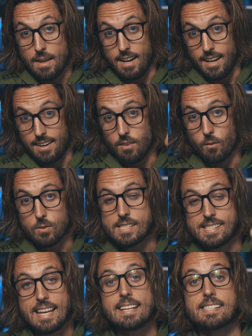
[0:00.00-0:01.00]
minute,
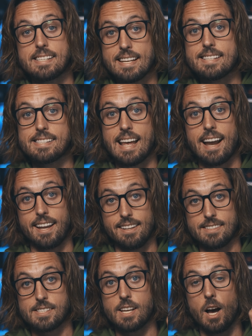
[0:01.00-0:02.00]
60
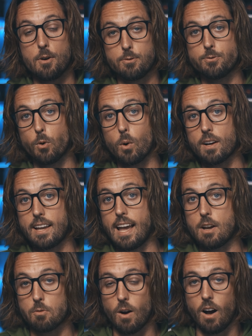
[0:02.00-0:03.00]
seconds of the
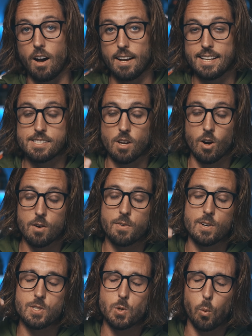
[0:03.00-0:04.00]
8K RAW is
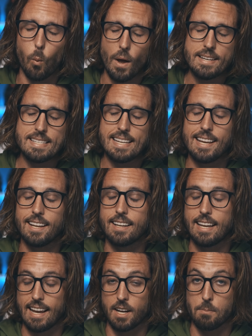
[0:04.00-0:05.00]
over 20
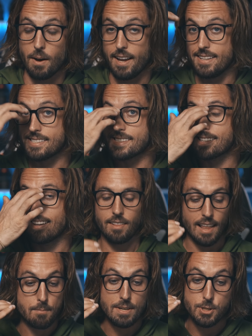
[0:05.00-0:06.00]
gigabytes.
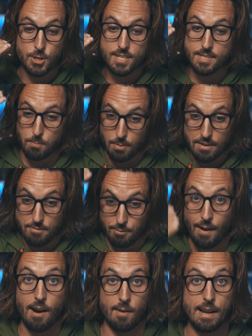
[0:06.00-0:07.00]
Let me just be
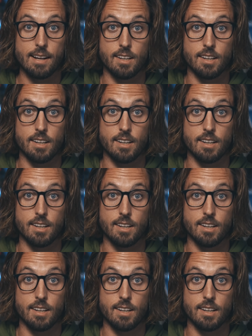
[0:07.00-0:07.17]
very